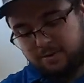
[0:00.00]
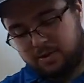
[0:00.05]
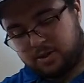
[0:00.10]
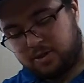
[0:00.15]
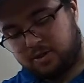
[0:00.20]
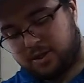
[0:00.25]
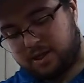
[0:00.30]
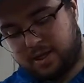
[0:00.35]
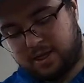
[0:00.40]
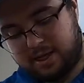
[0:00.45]
know what
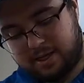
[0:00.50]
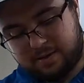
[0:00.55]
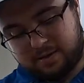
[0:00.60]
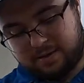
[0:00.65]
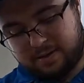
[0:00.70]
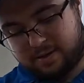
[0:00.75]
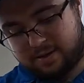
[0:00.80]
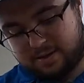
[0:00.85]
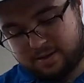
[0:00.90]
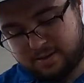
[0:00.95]
you're thinking.
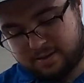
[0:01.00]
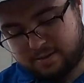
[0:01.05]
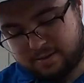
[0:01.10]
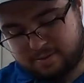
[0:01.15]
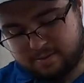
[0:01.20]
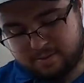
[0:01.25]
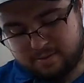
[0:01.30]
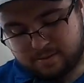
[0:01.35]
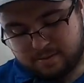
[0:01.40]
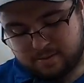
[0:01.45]

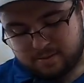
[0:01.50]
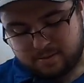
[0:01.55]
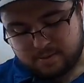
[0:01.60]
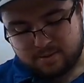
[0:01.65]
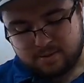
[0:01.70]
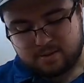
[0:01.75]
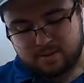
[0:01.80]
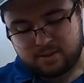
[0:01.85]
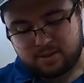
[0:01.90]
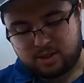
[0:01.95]

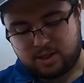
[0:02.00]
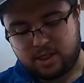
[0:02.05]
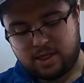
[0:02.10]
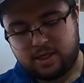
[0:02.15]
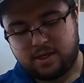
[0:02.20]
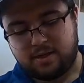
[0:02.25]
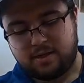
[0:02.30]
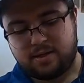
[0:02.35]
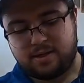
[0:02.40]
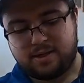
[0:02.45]

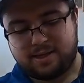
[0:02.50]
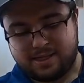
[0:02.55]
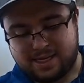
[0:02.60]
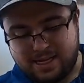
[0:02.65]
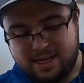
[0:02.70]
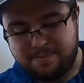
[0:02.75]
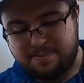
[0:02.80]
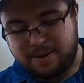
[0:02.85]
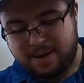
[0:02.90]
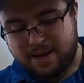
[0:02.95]
Gee,
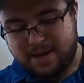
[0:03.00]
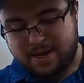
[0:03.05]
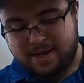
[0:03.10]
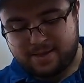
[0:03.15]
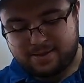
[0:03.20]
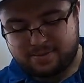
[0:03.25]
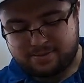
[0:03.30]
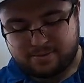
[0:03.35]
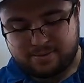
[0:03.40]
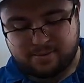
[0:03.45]
knee
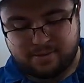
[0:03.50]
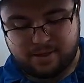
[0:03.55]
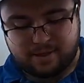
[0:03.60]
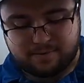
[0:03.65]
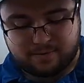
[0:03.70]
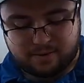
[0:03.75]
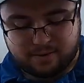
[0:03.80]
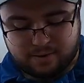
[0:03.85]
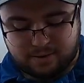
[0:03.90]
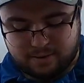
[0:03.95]
pads? Really?
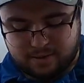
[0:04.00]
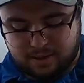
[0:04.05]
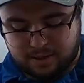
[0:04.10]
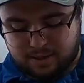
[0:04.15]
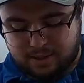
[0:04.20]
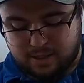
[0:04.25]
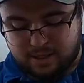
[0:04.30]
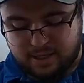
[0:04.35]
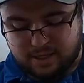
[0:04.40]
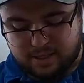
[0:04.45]
Of all the
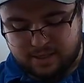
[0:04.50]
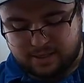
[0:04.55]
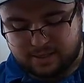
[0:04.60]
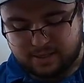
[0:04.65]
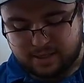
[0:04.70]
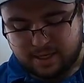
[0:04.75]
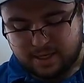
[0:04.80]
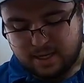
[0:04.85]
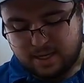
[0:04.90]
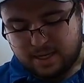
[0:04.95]

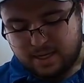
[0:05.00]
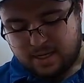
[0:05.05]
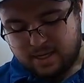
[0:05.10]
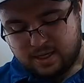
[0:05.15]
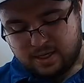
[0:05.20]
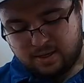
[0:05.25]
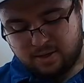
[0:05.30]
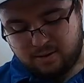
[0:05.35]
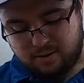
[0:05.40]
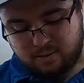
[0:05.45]
things,
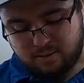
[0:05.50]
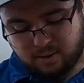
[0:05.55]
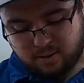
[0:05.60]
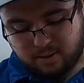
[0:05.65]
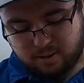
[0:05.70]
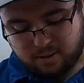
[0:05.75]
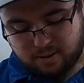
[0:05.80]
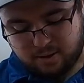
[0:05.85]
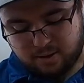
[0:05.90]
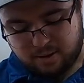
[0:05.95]
you
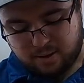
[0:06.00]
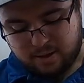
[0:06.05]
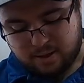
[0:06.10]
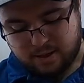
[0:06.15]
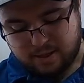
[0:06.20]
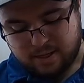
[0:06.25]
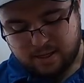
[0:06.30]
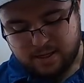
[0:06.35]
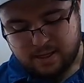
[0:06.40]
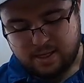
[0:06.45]
are
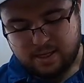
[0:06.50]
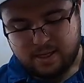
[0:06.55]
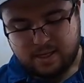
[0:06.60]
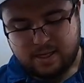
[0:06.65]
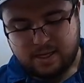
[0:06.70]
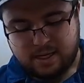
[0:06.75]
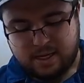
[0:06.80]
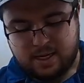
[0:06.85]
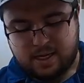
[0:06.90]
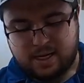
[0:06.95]

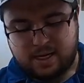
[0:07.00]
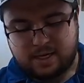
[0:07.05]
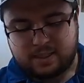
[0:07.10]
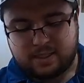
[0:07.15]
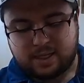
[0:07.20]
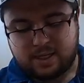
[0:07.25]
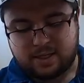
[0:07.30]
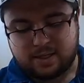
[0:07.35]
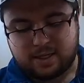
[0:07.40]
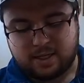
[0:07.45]

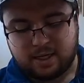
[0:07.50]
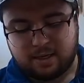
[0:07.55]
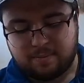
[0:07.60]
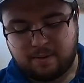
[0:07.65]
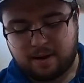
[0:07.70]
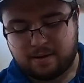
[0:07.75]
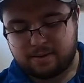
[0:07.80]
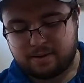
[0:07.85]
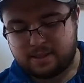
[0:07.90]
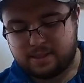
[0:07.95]
talking
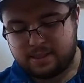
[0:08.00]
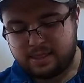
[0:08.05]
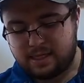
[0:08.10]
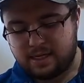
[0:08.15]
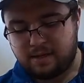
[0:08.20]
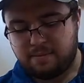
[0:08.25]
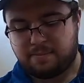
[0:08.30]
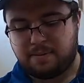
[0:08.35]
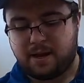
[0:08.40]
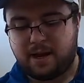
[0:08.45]
about
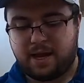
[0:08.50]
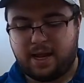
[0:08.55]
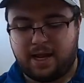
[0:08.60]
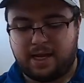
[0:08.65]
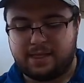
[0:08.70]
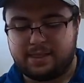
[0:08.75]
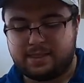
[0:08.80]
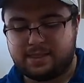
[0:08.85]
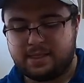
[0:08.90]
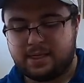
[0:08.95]
knee
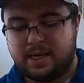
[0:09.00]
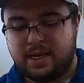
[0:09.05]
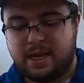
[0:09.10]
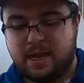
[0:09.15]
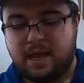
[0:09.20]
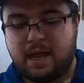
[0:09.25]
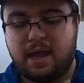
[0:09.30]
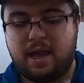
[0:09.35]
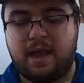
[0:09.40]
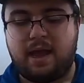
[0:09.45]
pads.
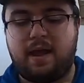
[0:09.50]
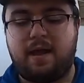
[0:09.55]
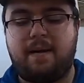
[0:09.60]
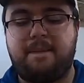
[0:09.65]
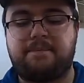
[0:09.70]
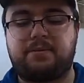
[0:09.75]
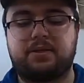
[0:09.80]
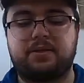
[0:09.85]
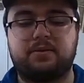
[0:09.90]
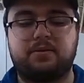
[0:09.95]

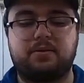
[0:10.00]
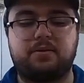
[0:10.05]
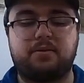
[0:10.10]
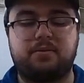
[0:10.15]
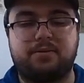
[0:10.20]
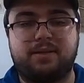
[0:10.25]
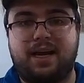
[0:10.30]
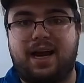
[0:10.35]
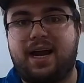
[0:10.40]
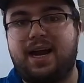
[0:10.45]

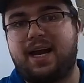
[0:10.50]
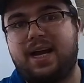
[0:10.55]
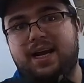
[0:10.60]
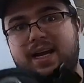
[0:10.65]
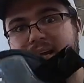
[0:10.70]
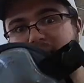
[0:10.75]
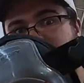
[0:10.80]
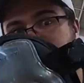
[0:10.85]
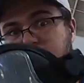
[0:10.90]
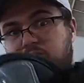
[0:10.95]
Absolutely.
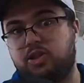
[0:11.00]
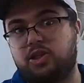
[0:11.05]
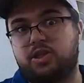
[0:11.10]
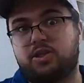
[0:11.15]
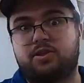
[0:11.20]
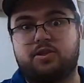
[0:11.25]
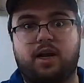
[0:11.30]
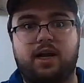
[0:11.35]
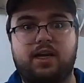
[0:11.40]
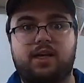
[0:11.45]
I was
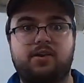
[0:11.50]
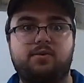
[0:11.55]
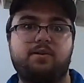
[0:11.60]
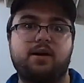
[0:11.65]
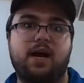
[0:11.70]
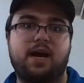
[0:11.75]
just like you